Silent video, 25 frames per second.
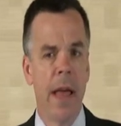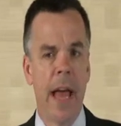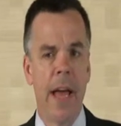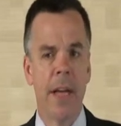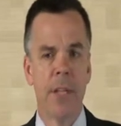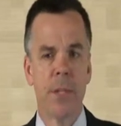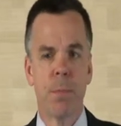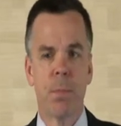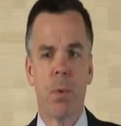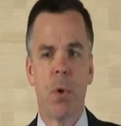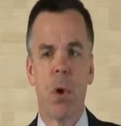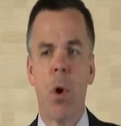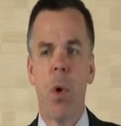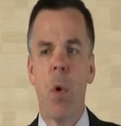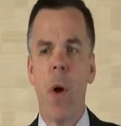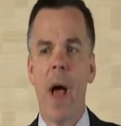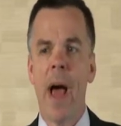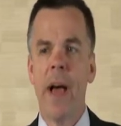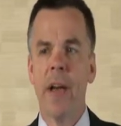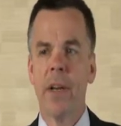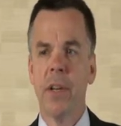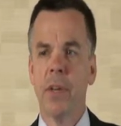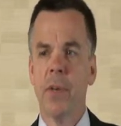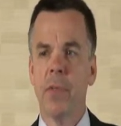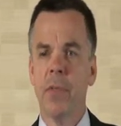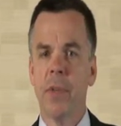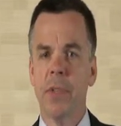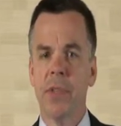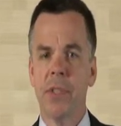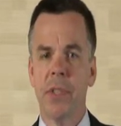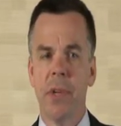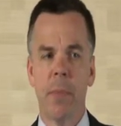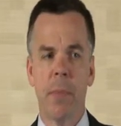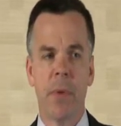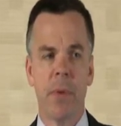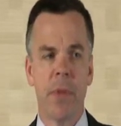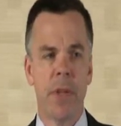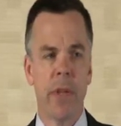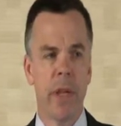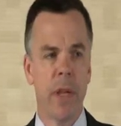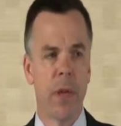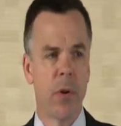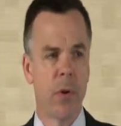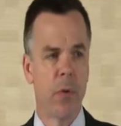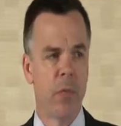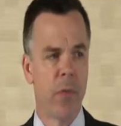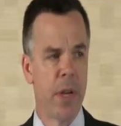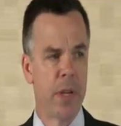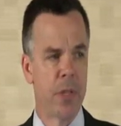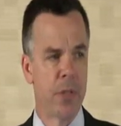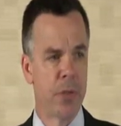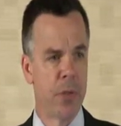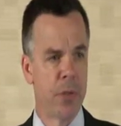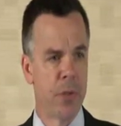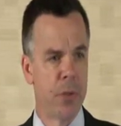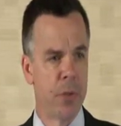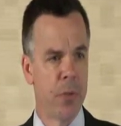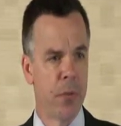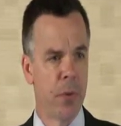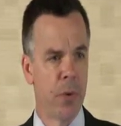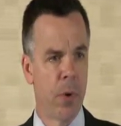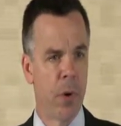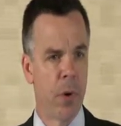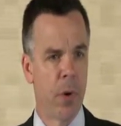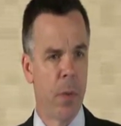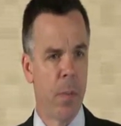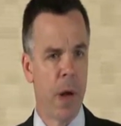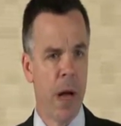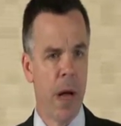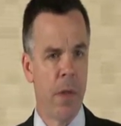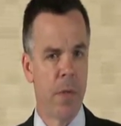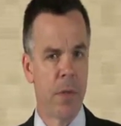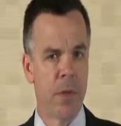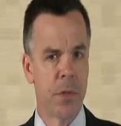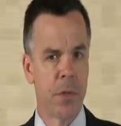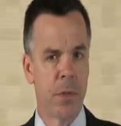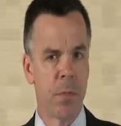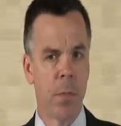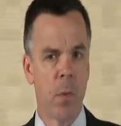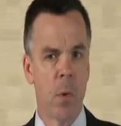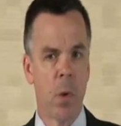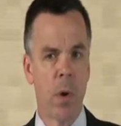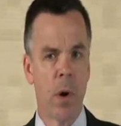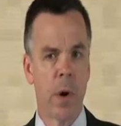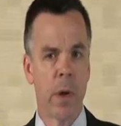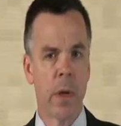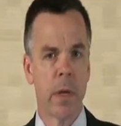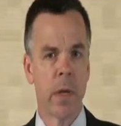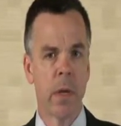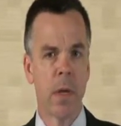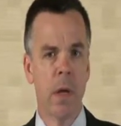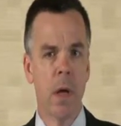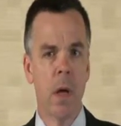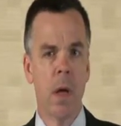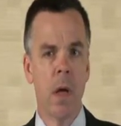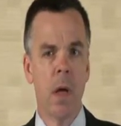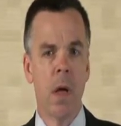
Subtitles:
as proactive as some of the interventions you've heard about this morning,